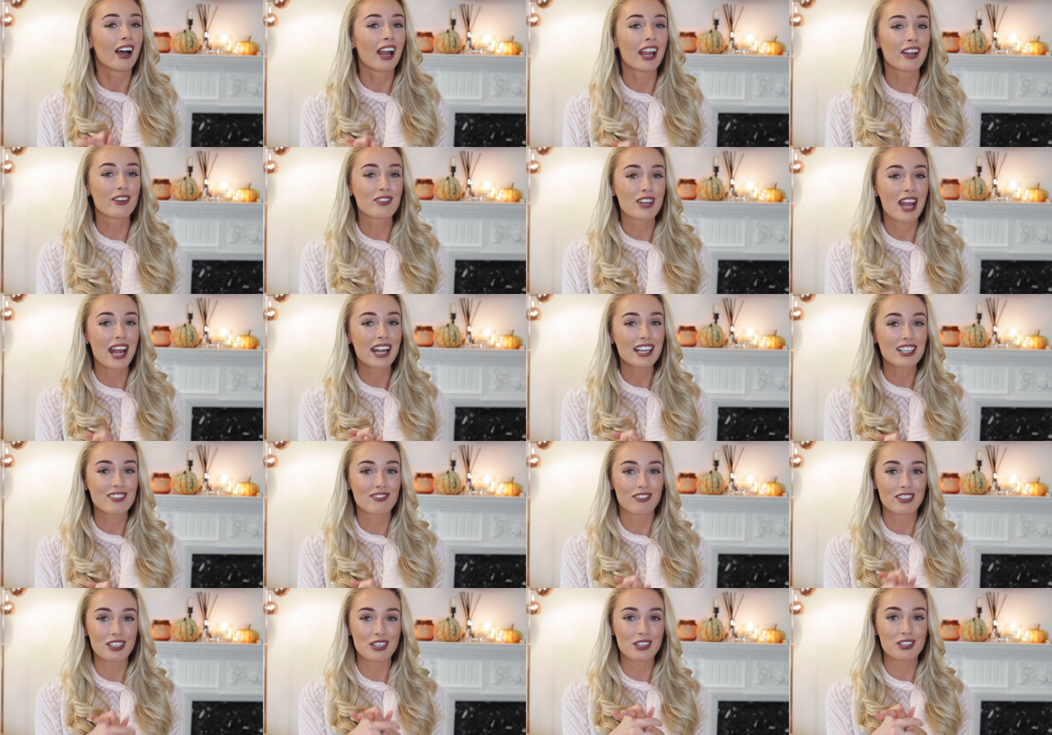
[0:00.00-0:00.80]
I would
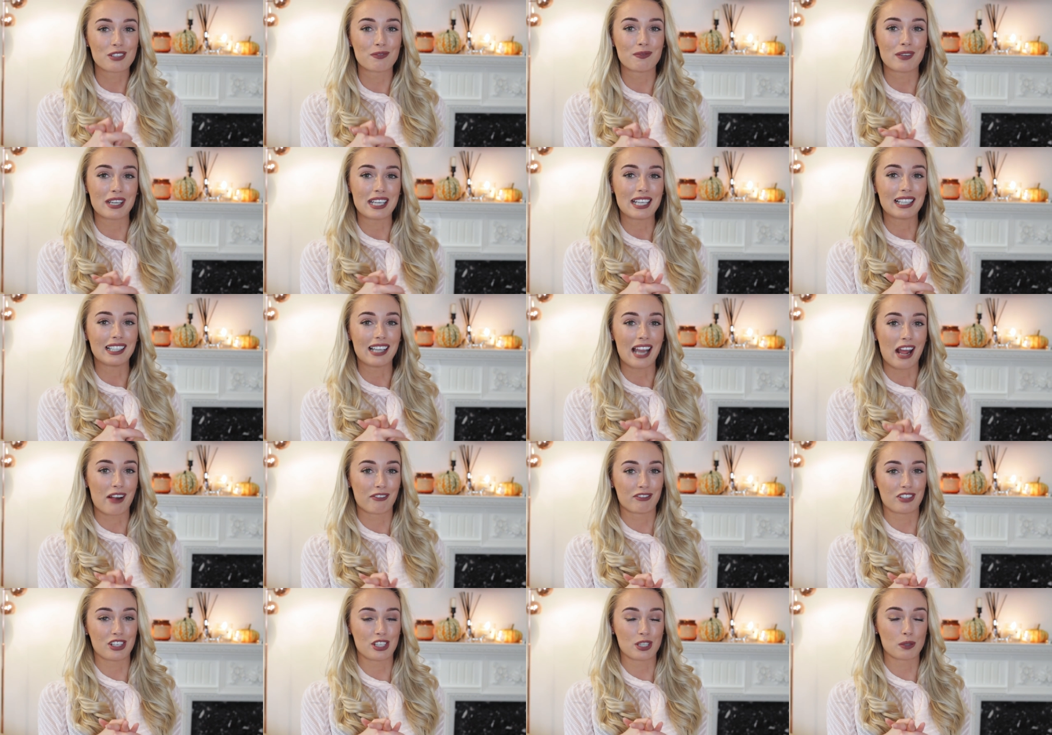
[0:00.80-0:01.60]
hate for you to be
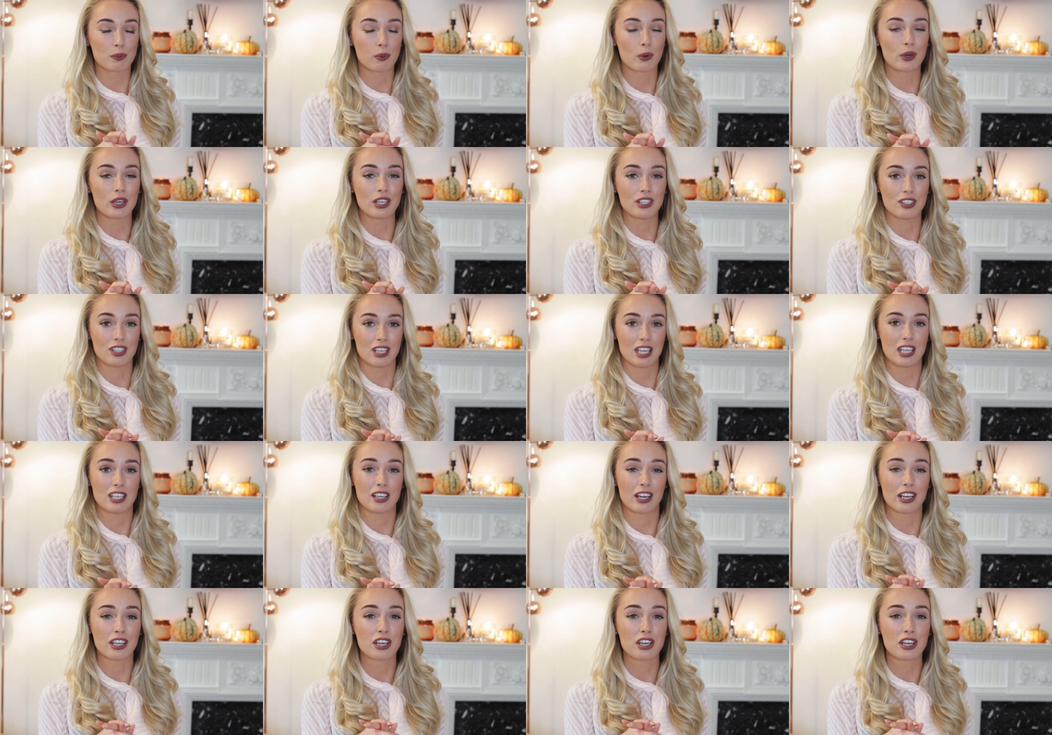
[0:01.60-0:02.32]
left disappointed.